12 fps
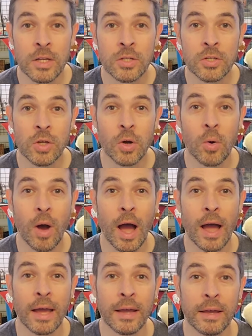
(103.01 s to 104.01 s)
So
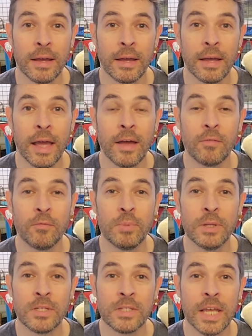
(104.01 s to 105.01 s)
I have
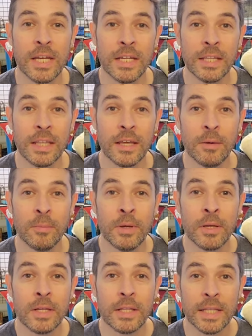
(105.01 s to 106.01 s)
been sending them
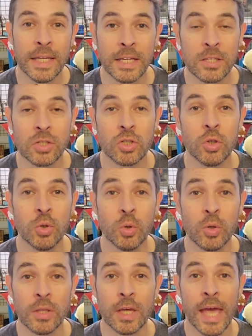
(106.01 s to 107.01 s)
links
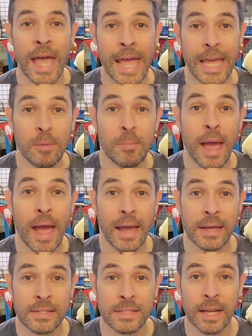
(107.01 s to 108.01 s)
to the hay
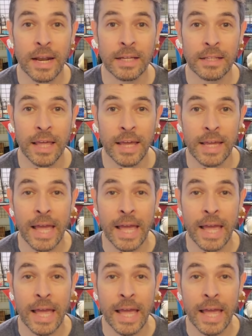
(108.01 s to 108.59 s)
bags that I like.